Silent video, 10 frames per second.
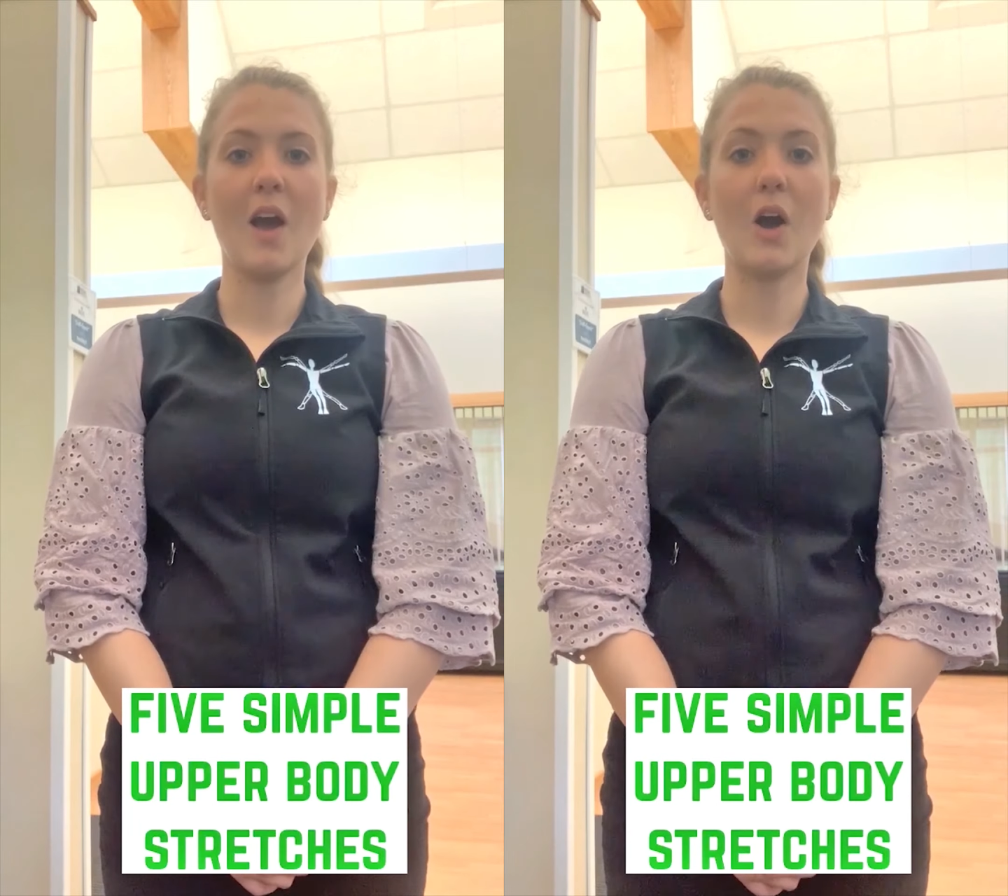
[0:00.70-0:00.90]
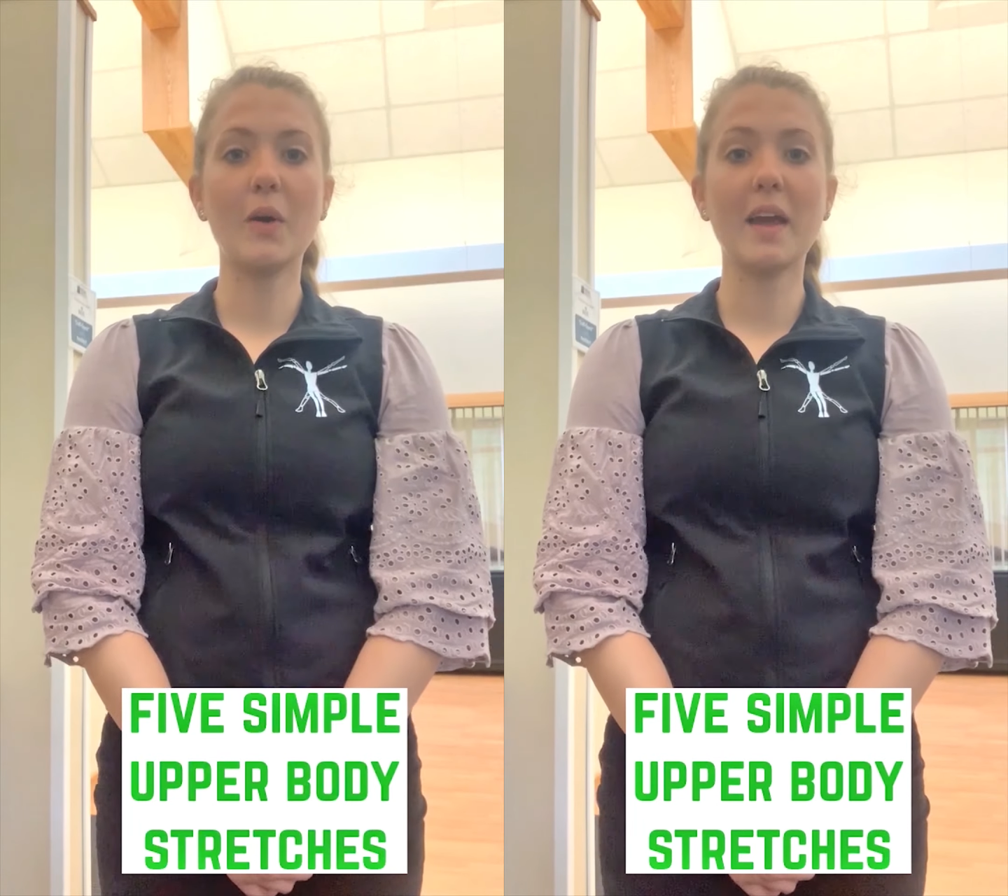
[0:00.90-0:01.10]

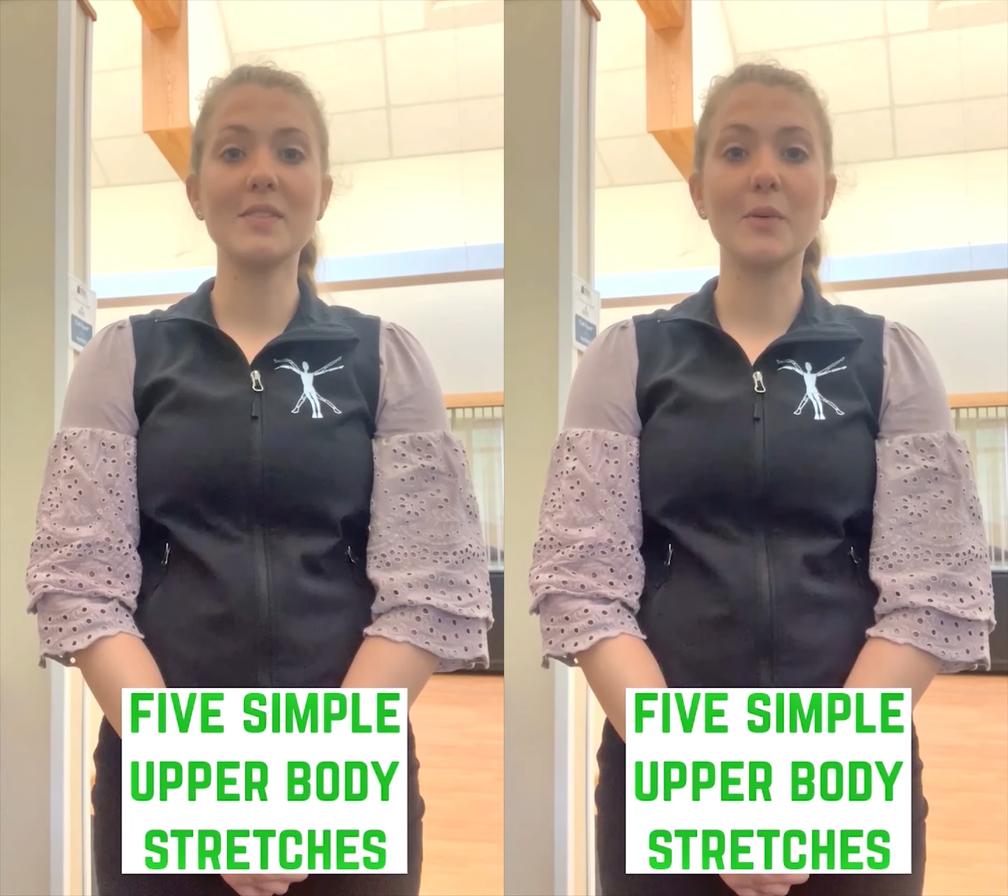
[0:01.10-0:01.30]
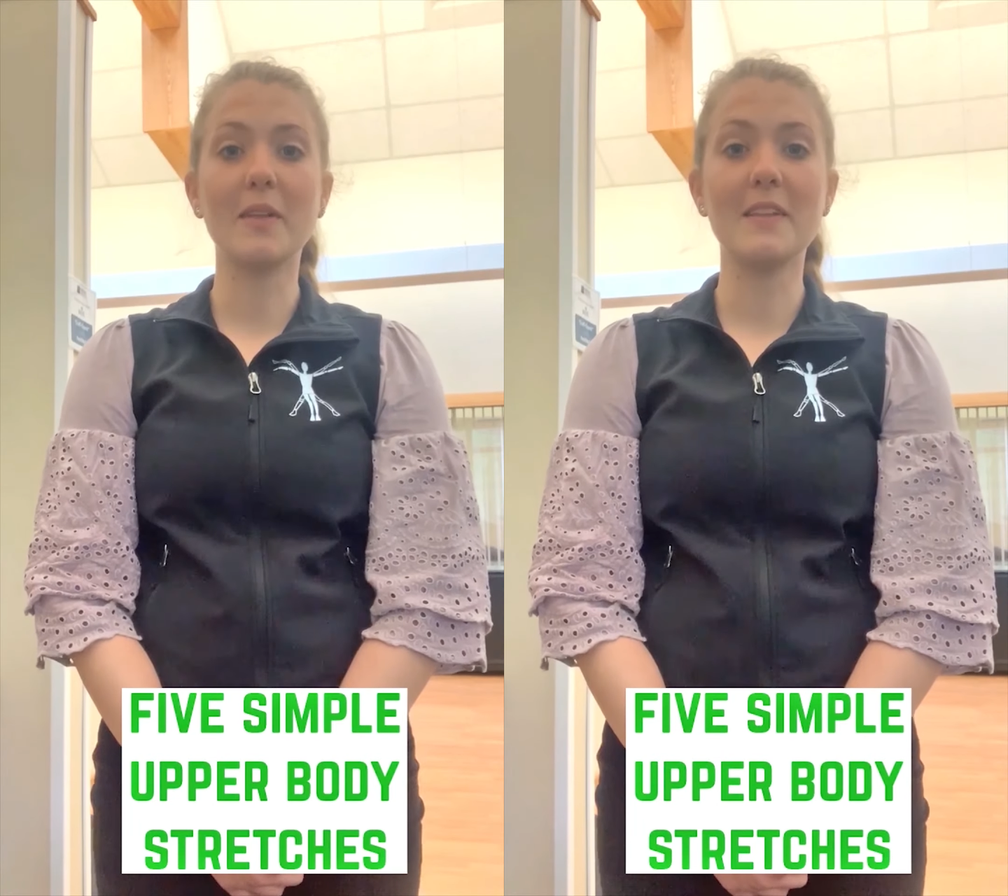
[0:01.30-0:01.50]
Okay,
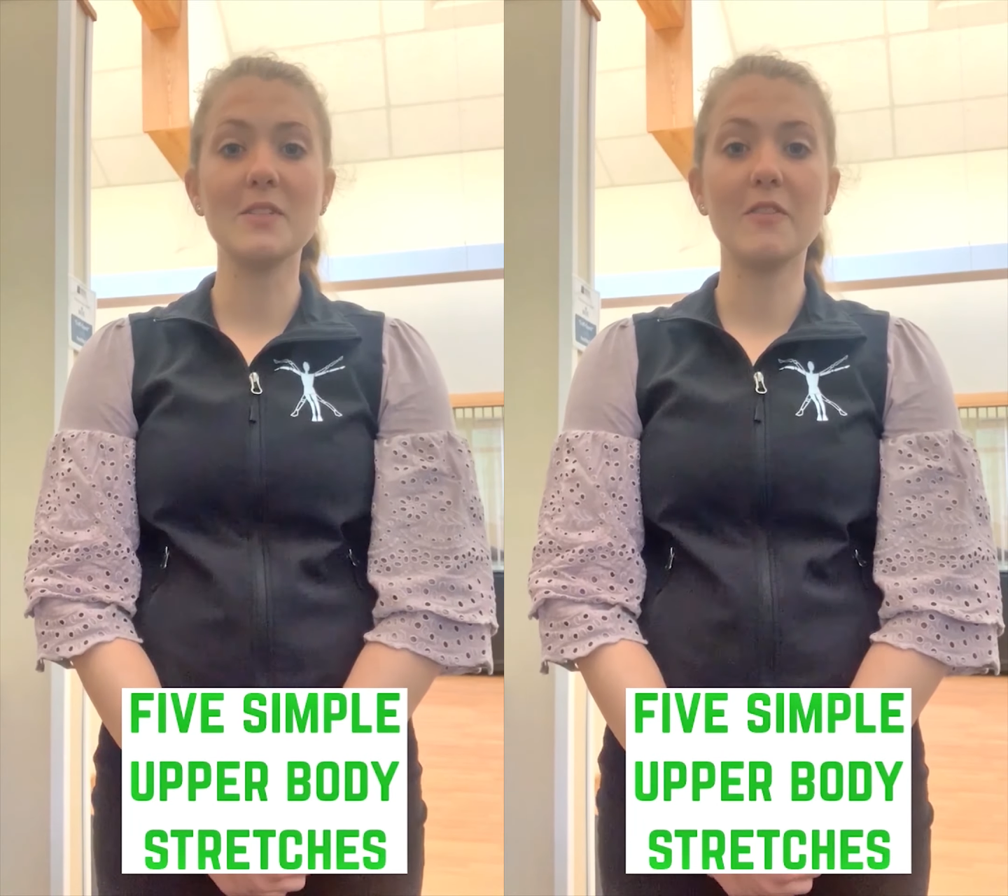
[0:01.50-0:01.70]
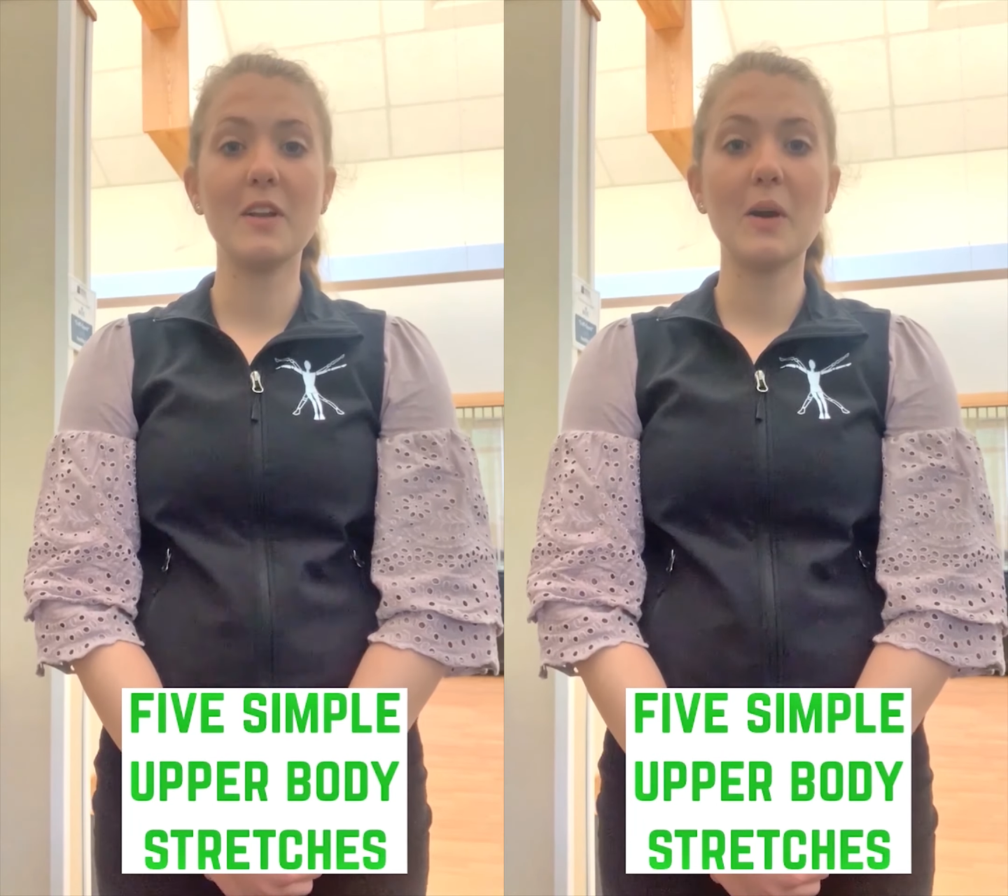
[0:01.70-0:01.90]
so in
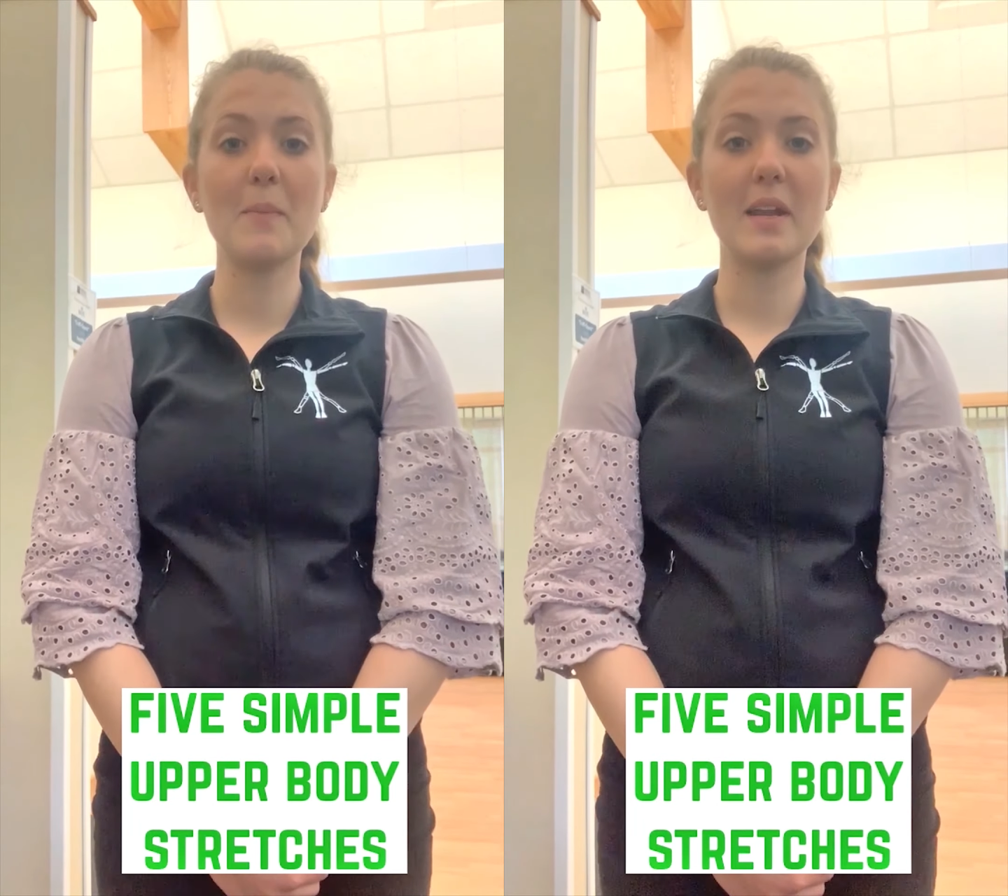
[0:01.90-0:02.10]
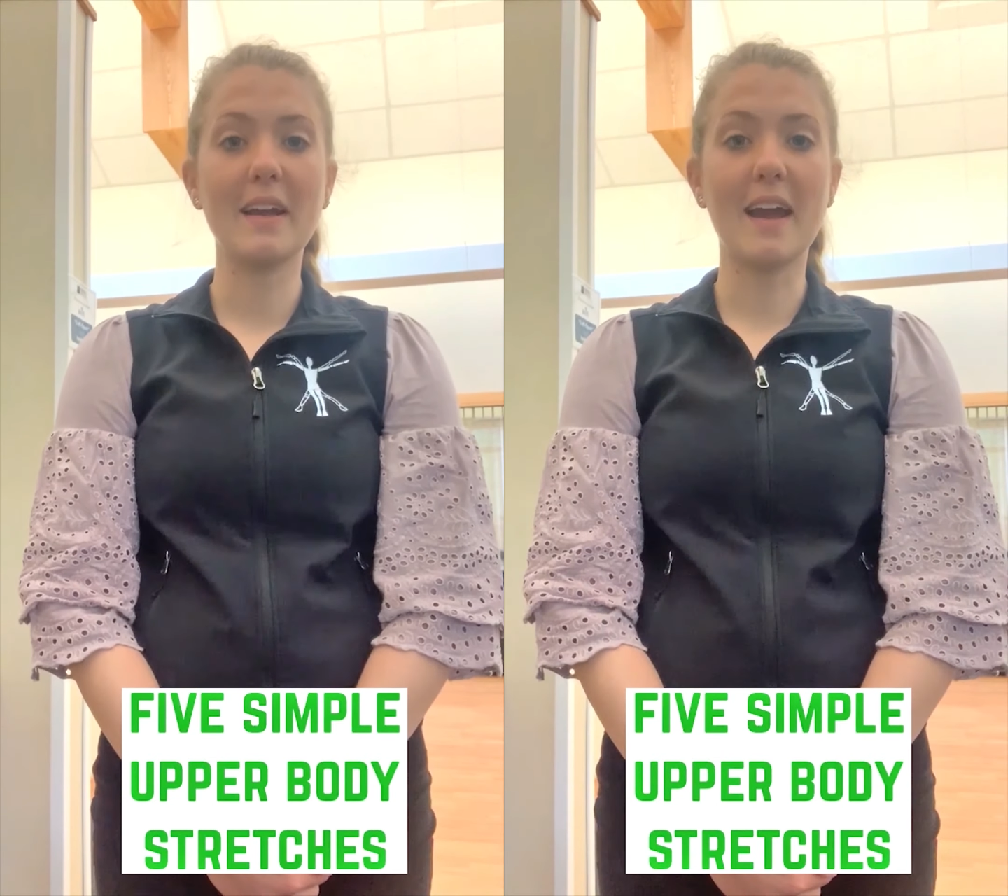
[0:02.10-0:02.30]
this video, I'm
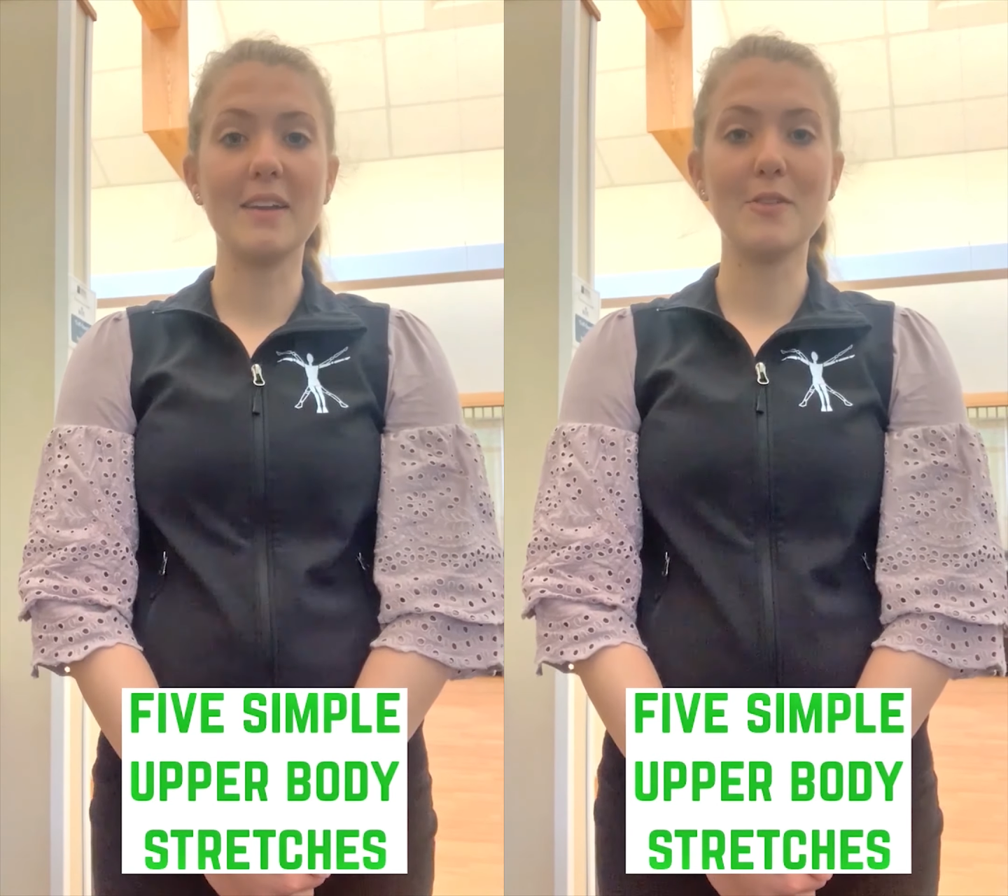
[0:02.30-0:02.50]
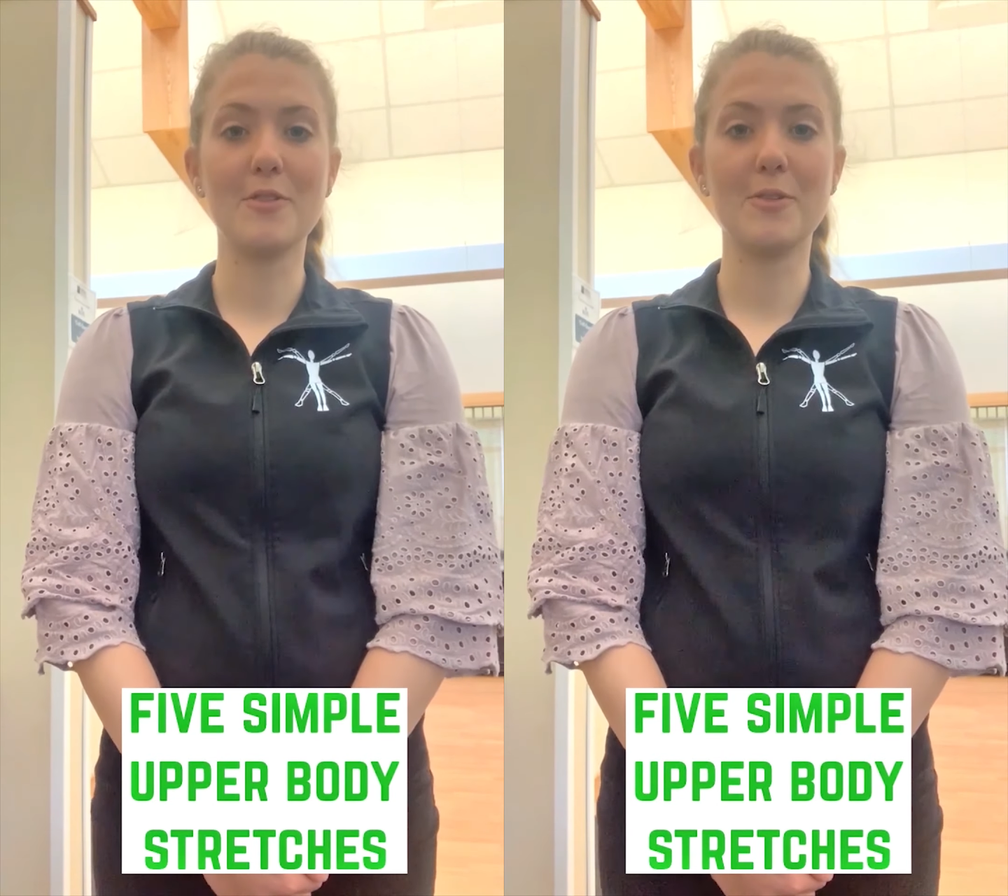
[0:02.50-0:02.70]
going to guide
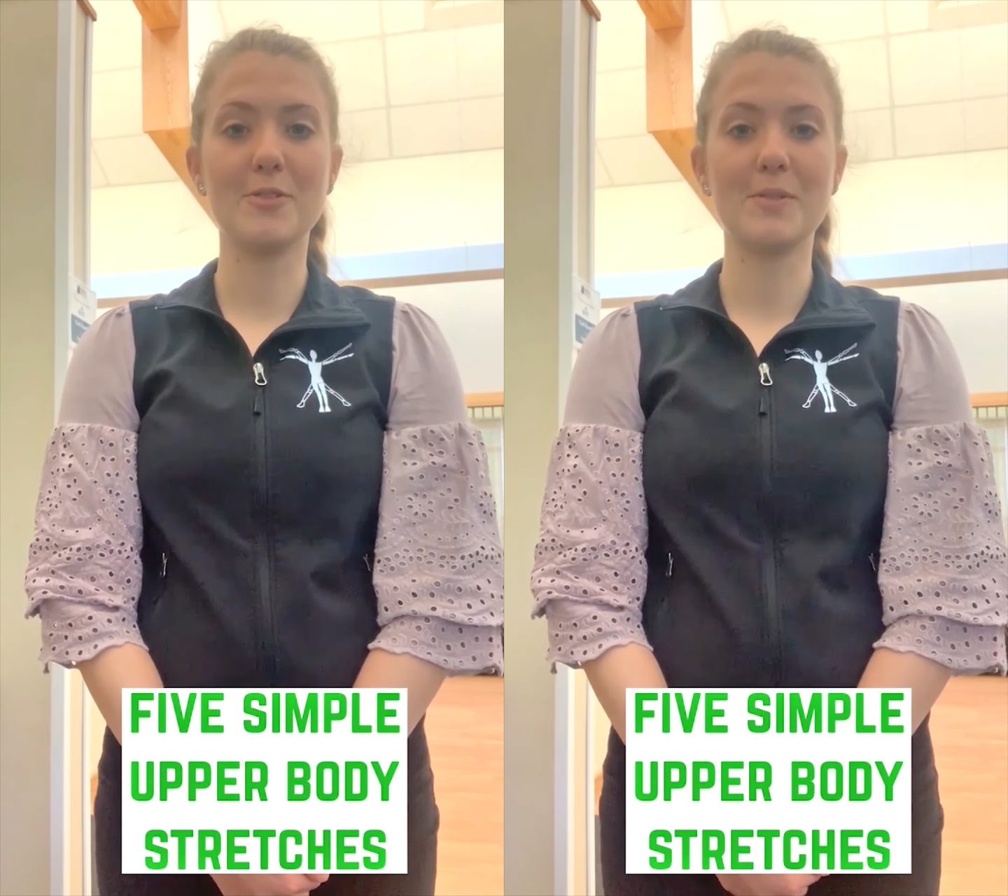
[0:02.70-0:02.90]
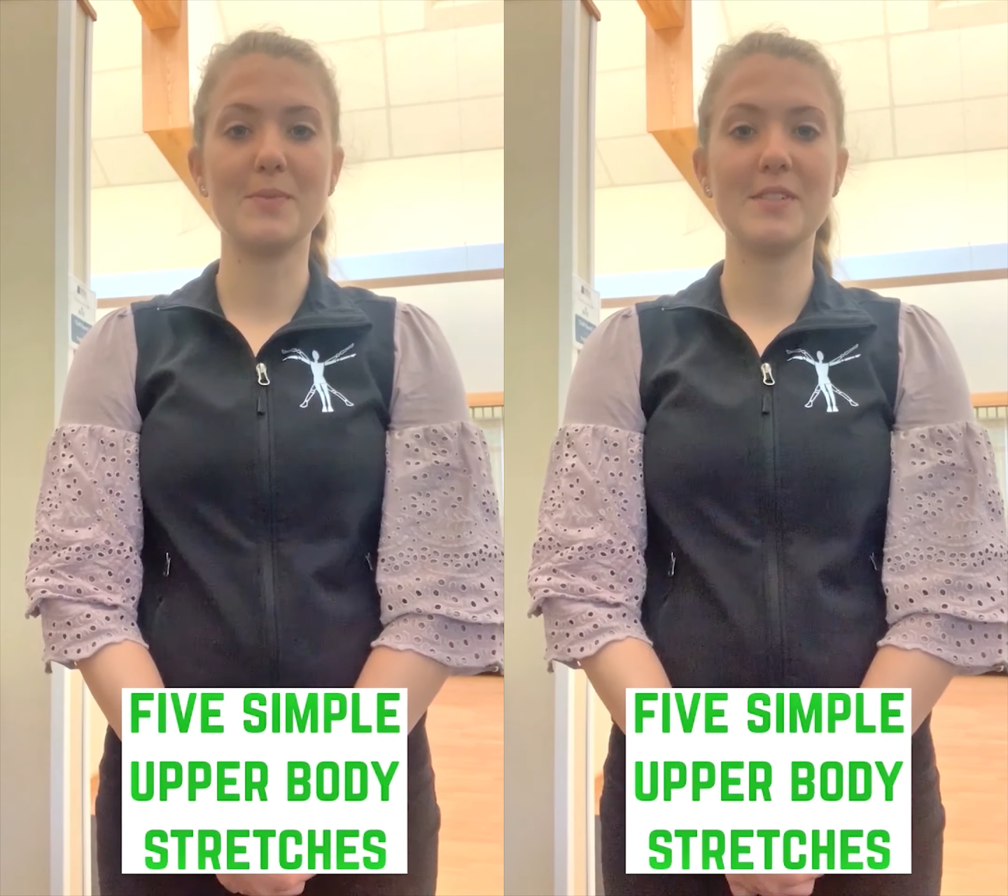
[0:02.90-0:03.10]
you through some